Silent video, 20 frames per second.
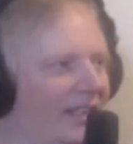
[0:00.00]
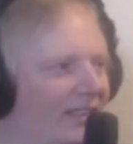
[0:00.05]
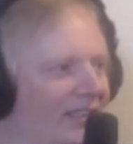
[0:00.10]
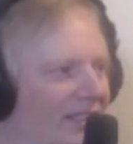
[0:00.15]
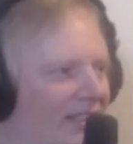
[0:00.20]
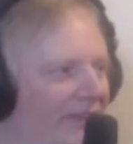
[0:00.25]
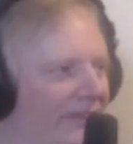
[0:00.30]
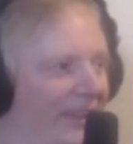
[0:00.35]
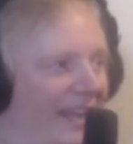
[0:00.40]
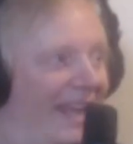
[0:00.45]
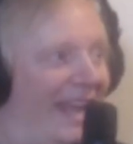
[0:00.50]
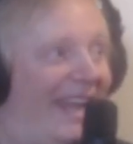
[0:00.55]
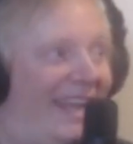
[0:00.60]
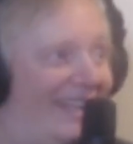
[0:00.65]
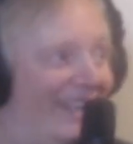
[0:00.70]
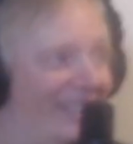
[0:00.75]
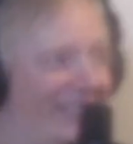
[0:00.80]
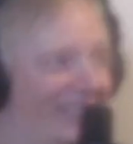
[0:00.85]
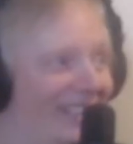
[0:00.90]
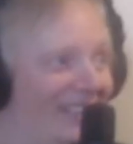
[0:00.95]
because if the beer
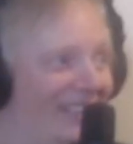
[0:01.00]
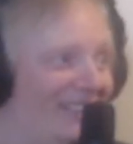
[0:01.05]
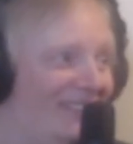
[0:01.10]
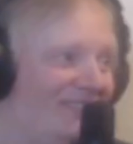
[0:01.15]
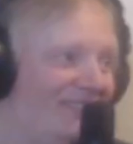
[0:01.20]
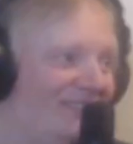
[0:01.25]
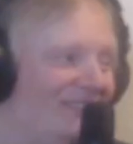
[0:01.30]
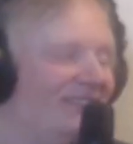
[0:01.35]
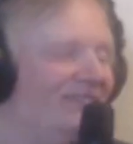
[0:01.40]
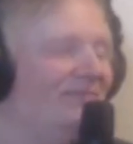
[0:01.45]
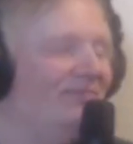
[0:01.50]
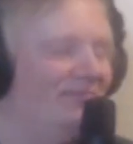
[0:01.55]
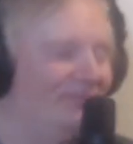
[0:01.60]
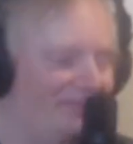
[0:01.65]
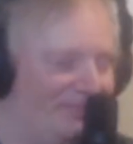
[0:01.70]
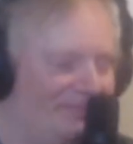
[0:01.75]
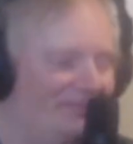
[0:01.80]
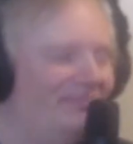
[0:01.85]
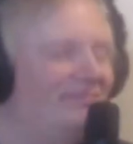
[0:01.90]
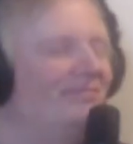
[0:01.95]
sucks,
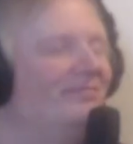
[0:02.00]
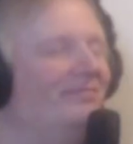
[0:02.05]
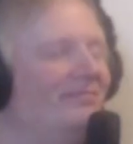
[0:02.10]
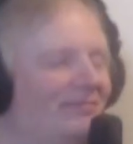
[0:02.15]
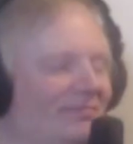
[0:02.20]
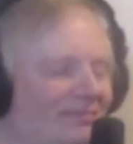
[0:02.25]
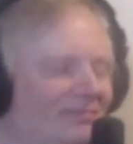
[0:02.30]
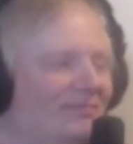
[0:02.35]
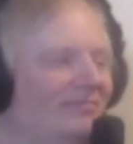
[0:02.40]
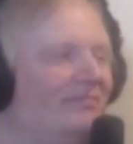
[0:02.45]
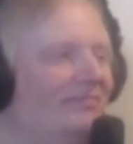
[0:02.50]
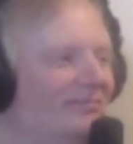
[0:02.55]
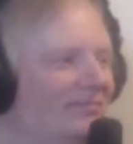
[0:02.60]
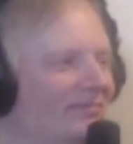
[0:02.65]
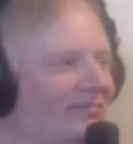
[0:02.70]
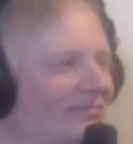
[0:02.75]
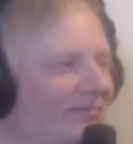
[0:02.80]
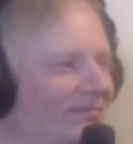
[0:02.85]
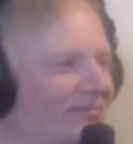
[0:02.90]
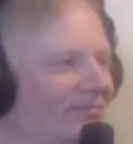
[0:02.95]
then you got
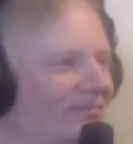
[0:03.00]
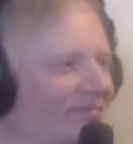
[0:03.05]
5